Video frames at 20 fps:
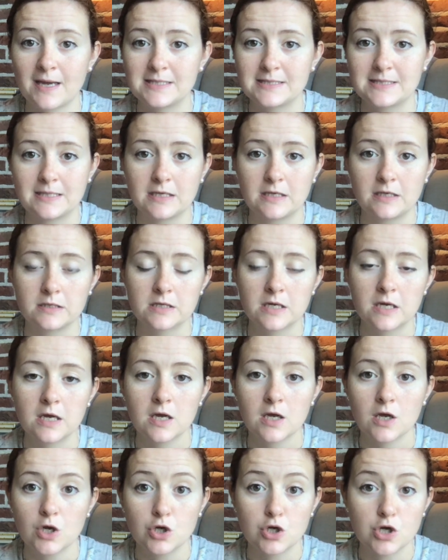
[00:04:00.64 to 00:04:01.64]
didn't
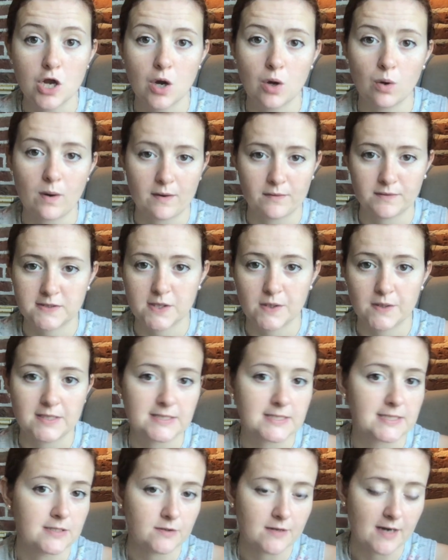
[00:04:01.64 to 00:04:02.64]
know I was going
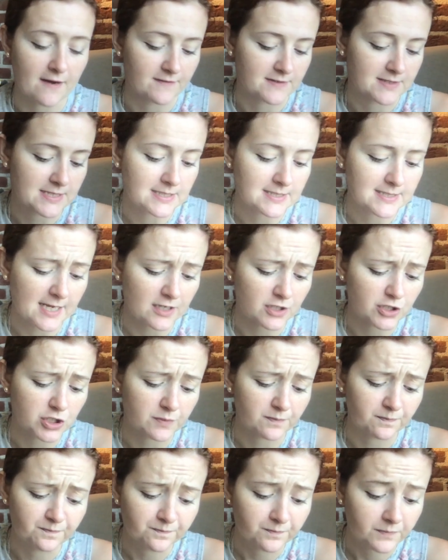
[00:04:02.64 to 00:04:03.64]
to have a
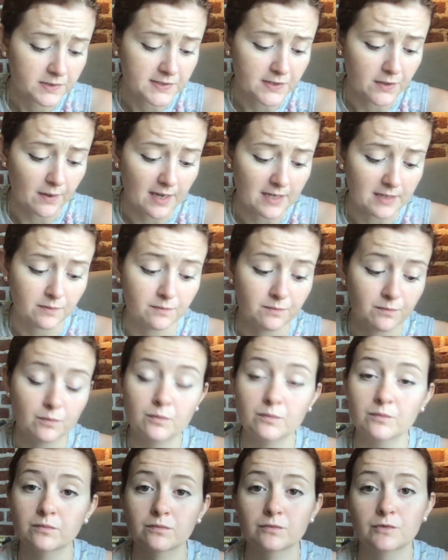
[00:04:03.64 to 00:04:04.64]
C-section, so I
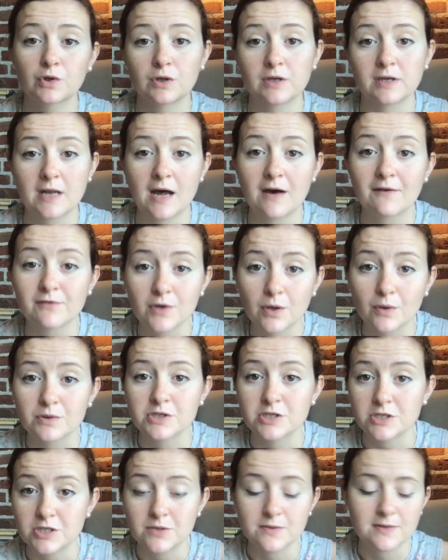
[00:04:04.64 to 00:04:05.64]
couldn't have known
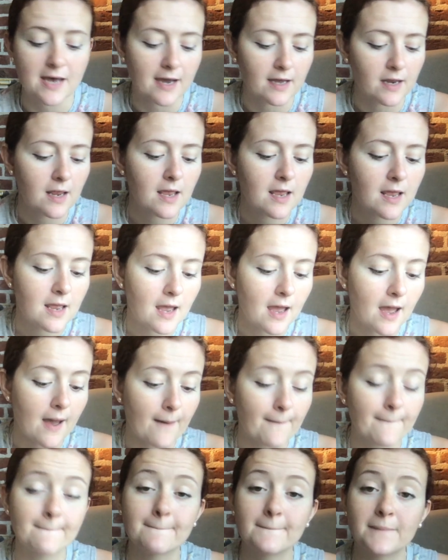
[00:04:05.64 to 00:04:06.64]
to do that,
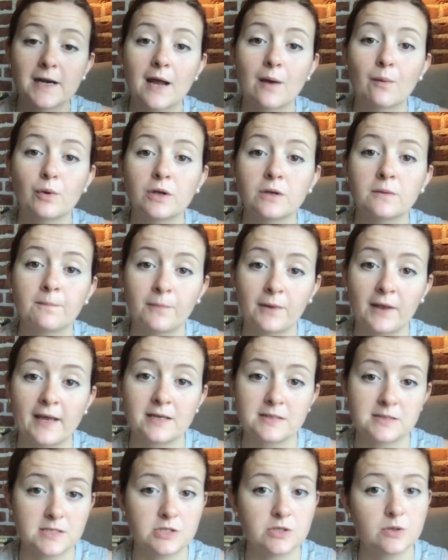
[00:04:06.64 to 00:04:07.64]
but I would
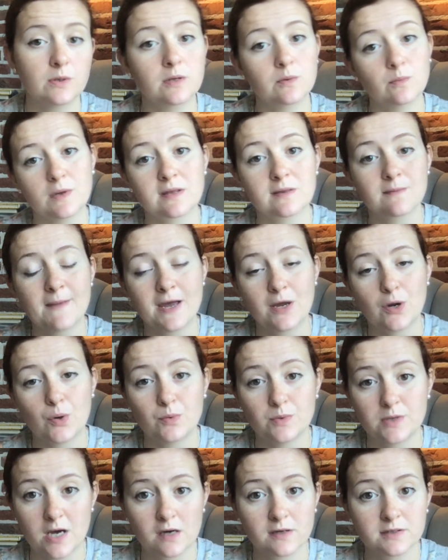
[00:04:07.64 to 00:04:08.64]
plan to do it with my
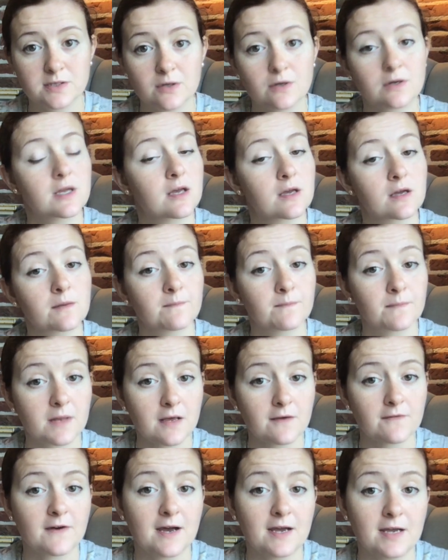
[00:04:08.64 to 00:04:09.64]
own doctor
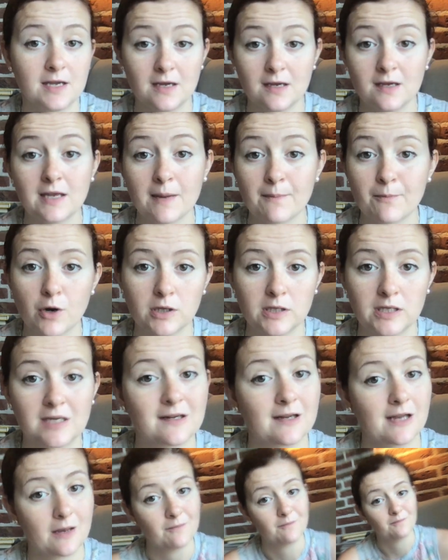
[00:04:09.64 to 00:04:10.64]
if I get pregnant
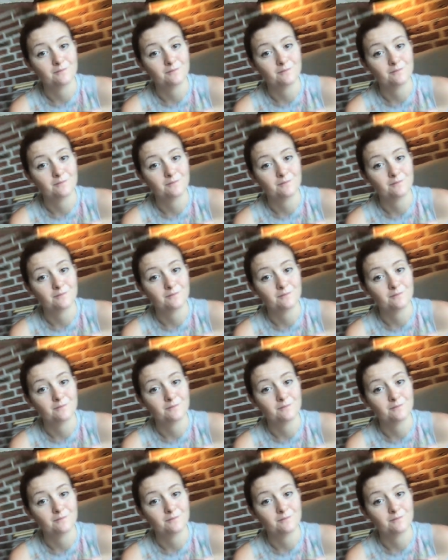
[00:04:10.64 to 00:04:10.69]
again.